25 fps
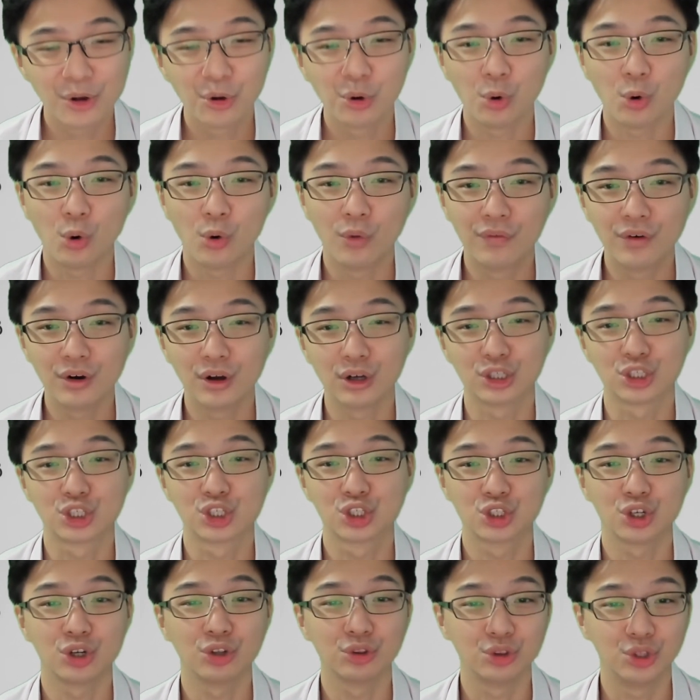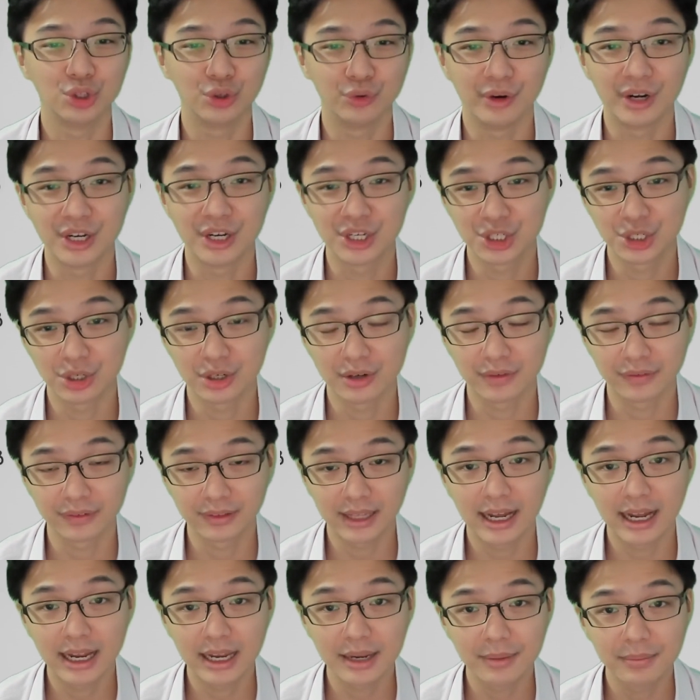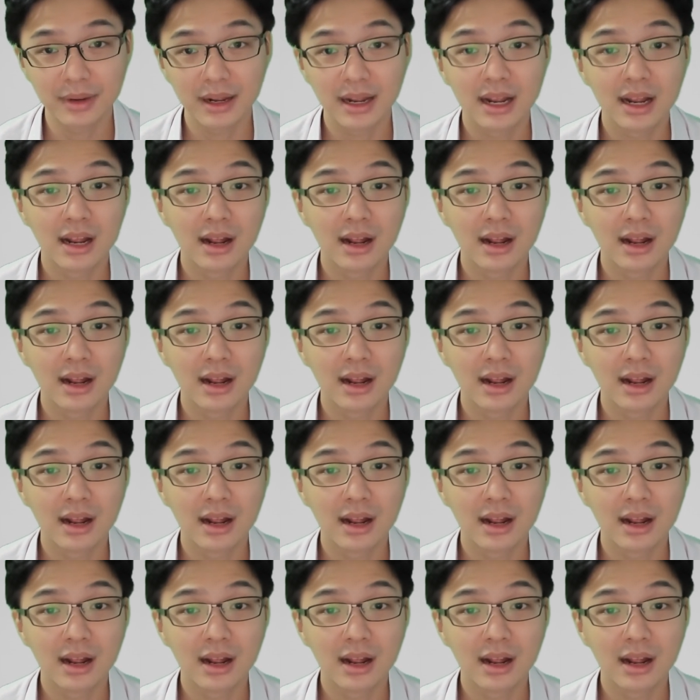over a short duration of time,